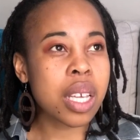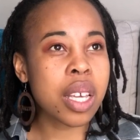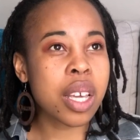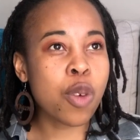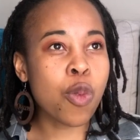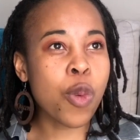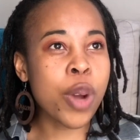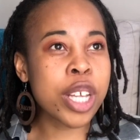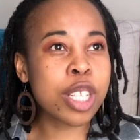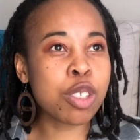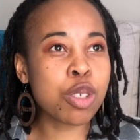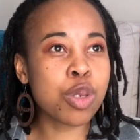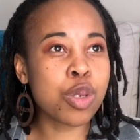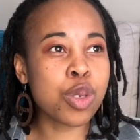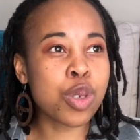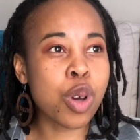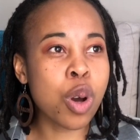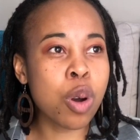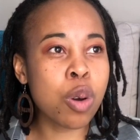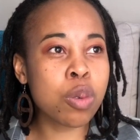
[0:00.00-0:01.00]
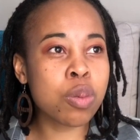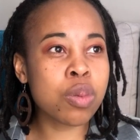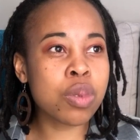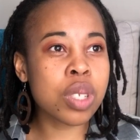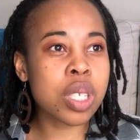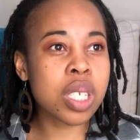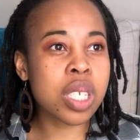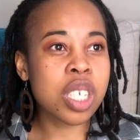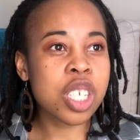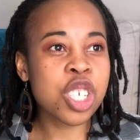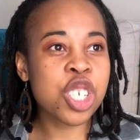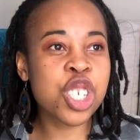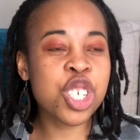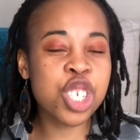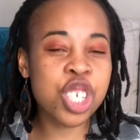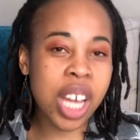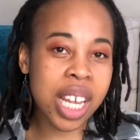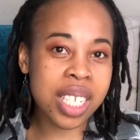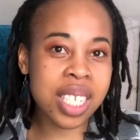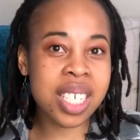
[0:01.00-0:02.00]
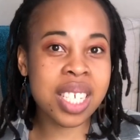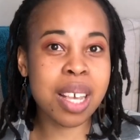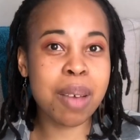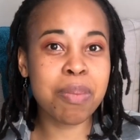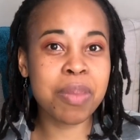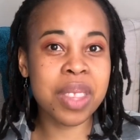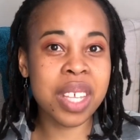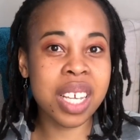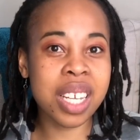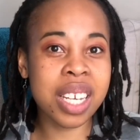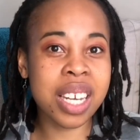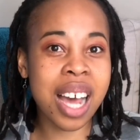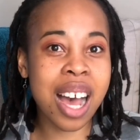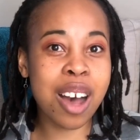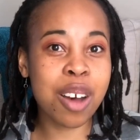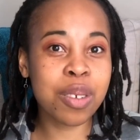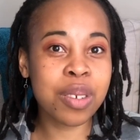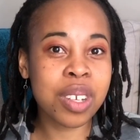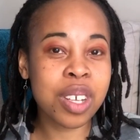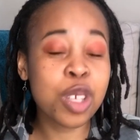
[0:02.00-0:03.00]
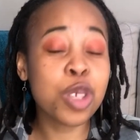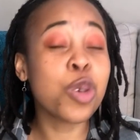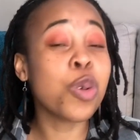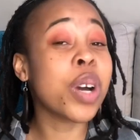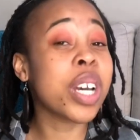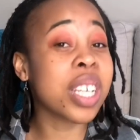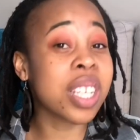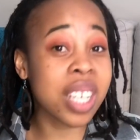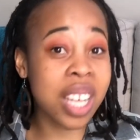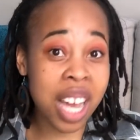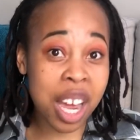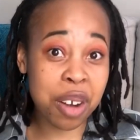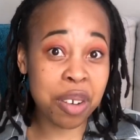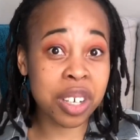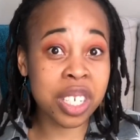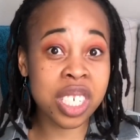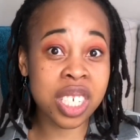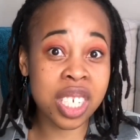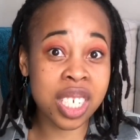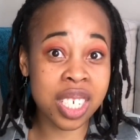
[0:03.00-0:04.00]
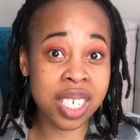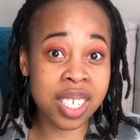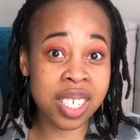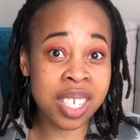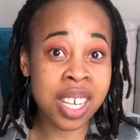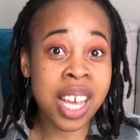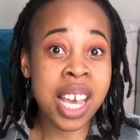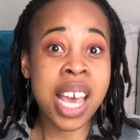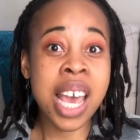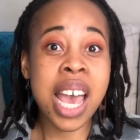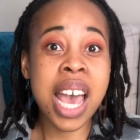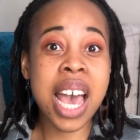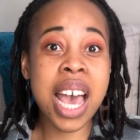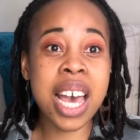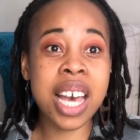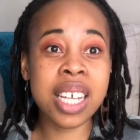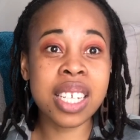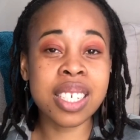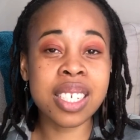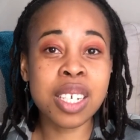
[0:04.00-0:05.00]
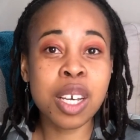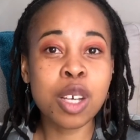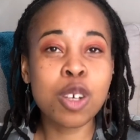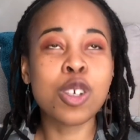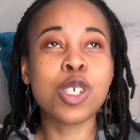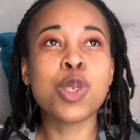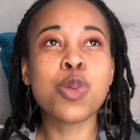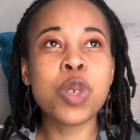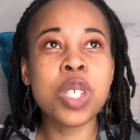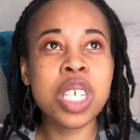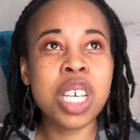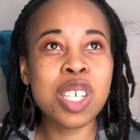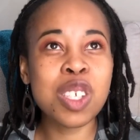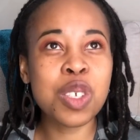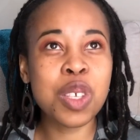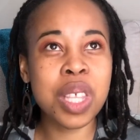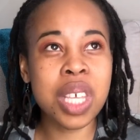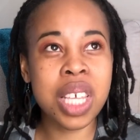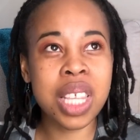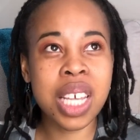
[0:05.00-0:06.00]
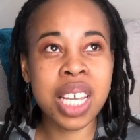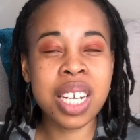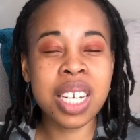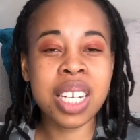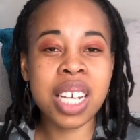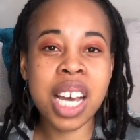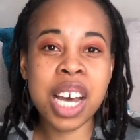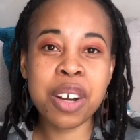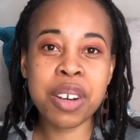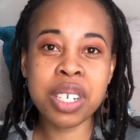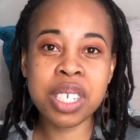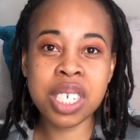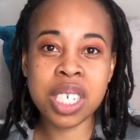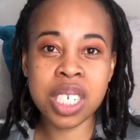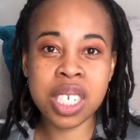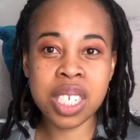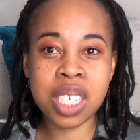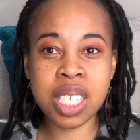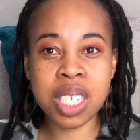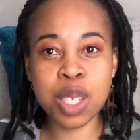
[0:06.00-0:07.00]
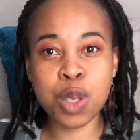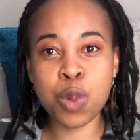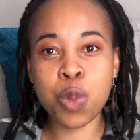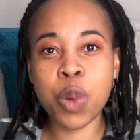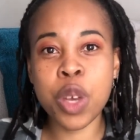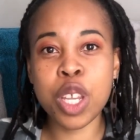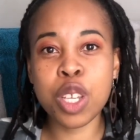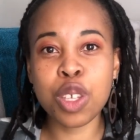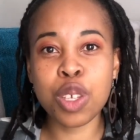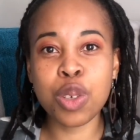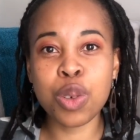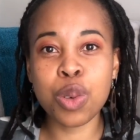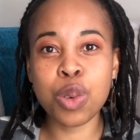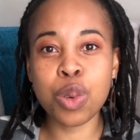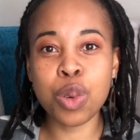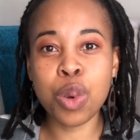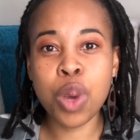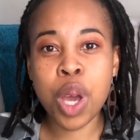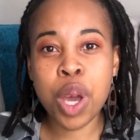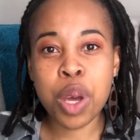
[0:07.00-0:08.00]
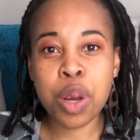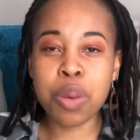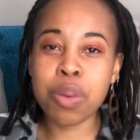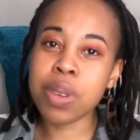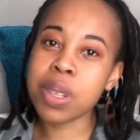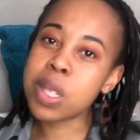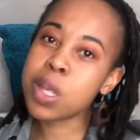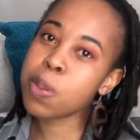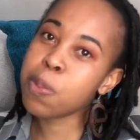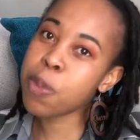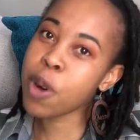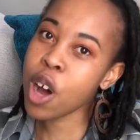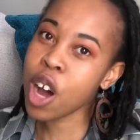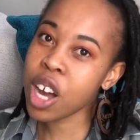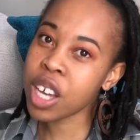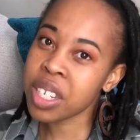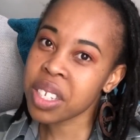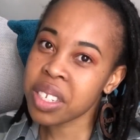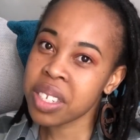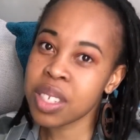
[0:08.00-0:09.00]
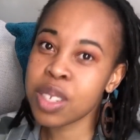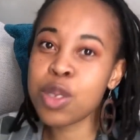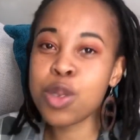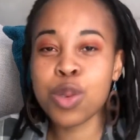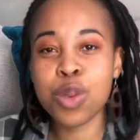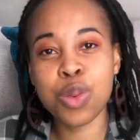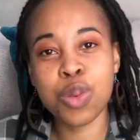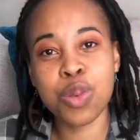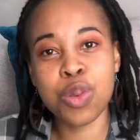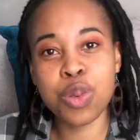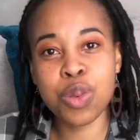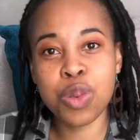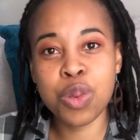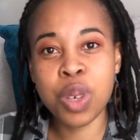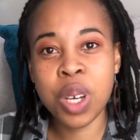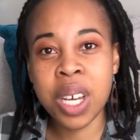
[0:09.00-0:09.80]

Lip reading: when you don't shut something down, you are encouraging it. And because we tend to think that encouraging it is when you respond to